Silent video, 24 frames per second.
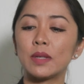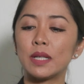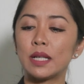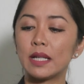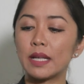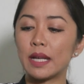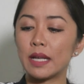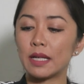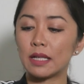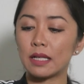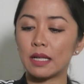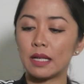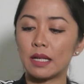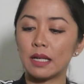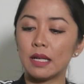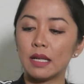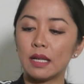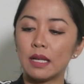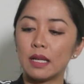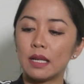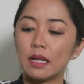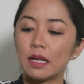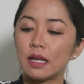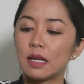with like a
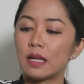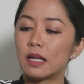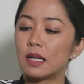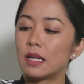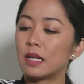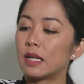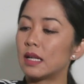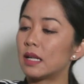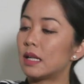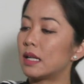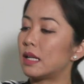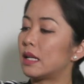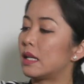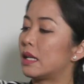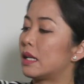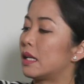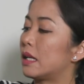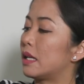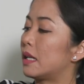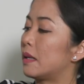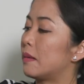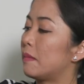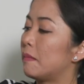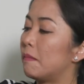
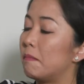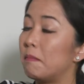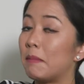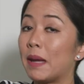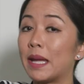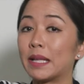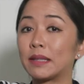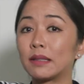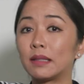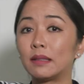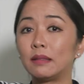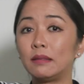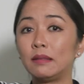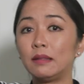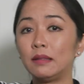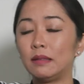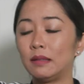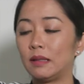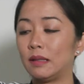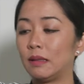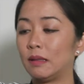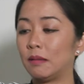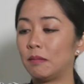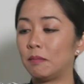metal
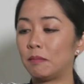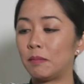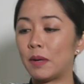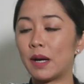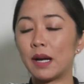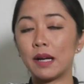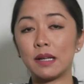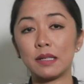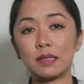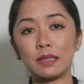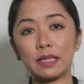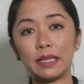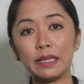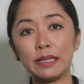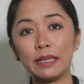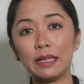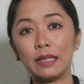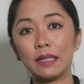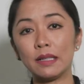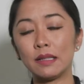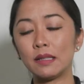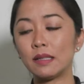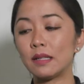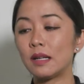part in
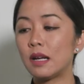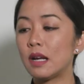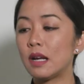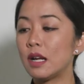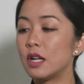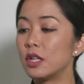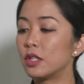here.